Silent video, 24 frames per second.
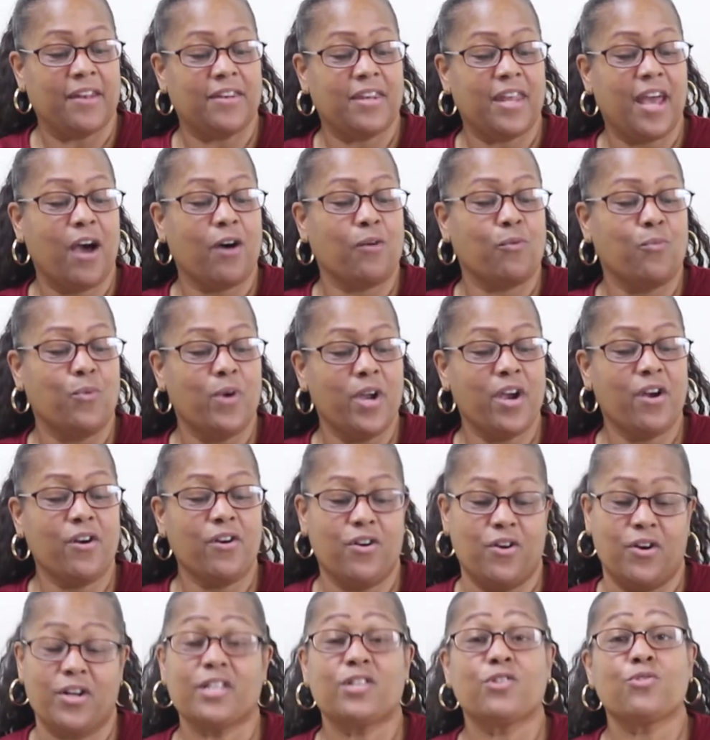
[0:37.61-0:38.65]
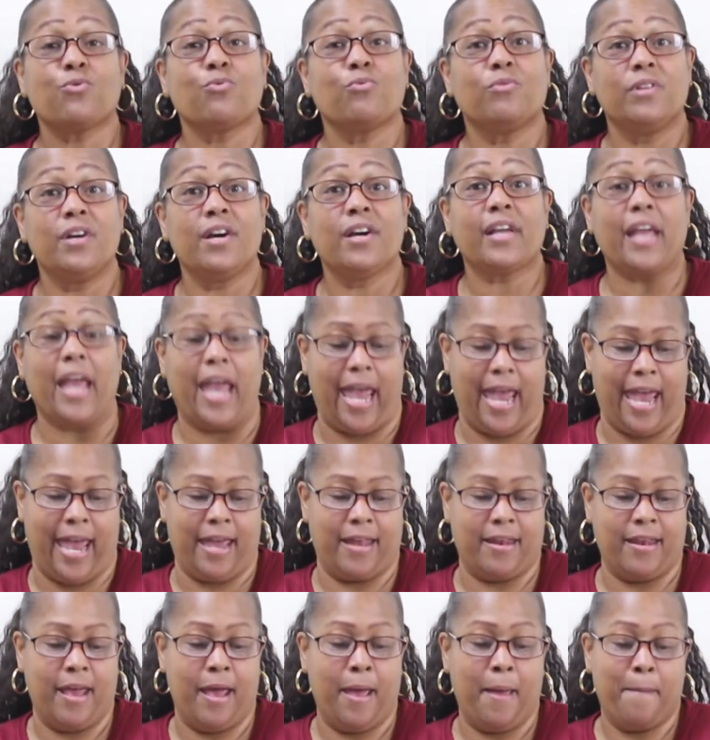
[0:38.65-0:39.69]
Now we're going to look
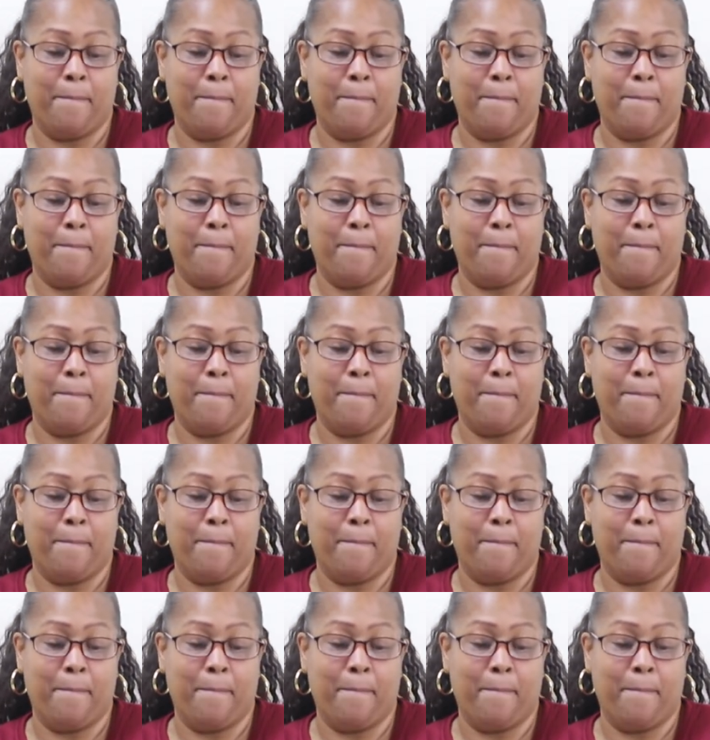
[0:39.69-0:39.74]
at